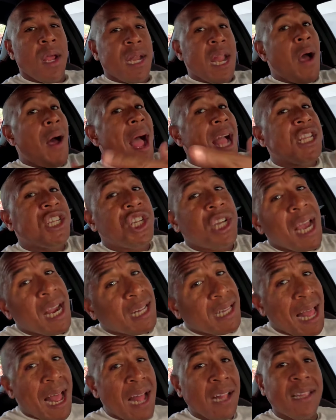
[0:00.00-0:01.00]
Now, I
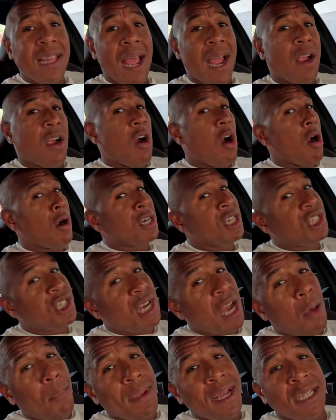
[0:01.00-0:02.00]
checked out that car.
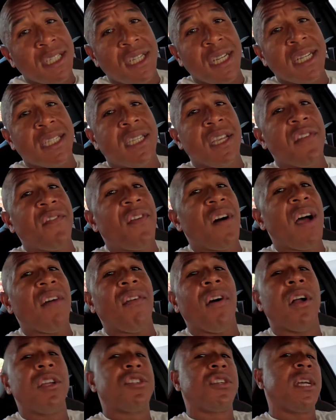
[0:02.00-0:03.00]
Shelby
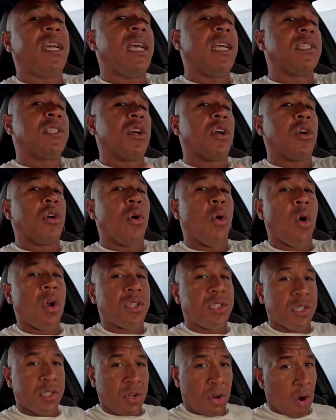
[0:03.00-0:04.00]
GT500 is a
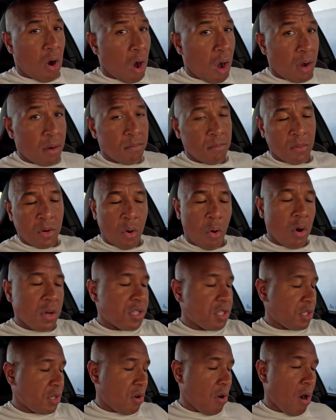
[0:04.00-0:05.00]
gorgeous car,
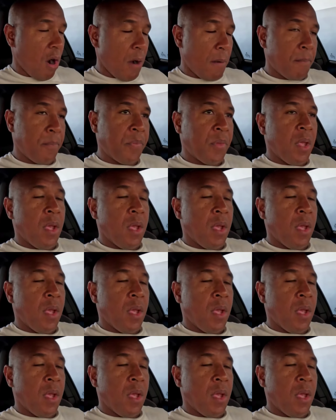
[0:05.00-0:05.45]
gorgeous car.